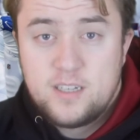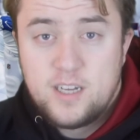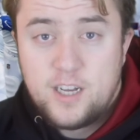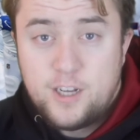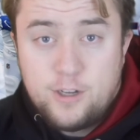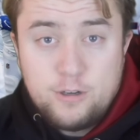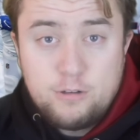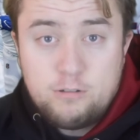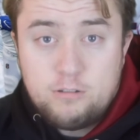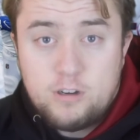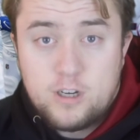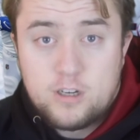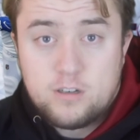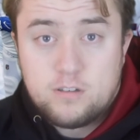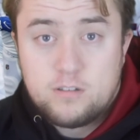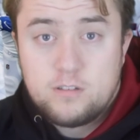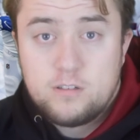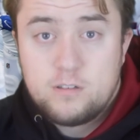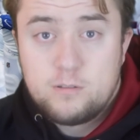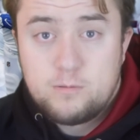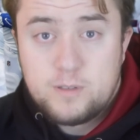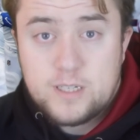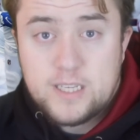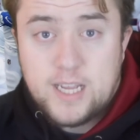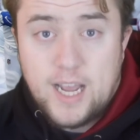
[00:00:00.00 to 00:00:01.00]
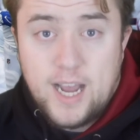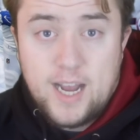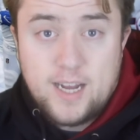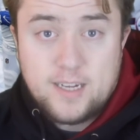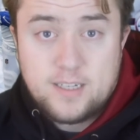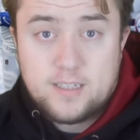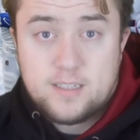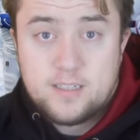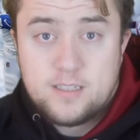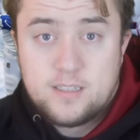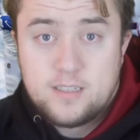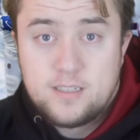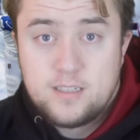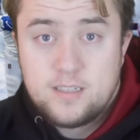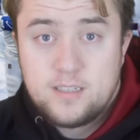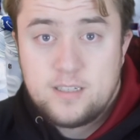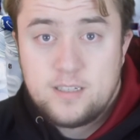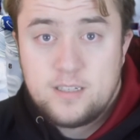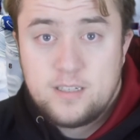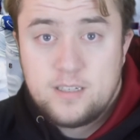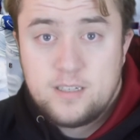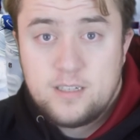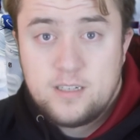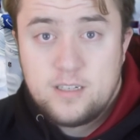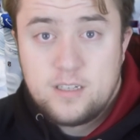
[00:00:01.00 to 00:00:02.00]
It's true, we can.
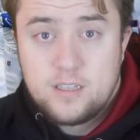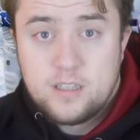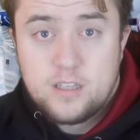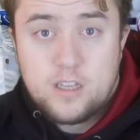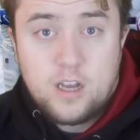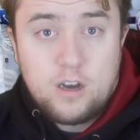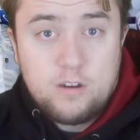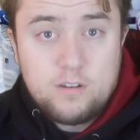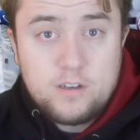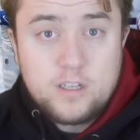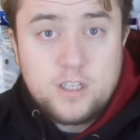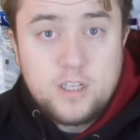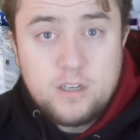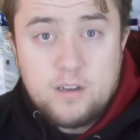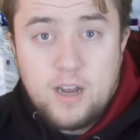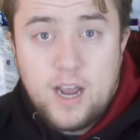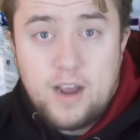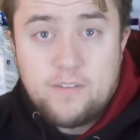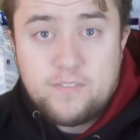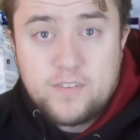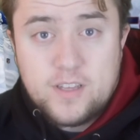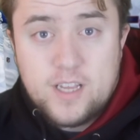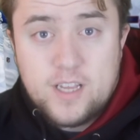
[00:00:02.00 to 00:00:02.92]
So if you have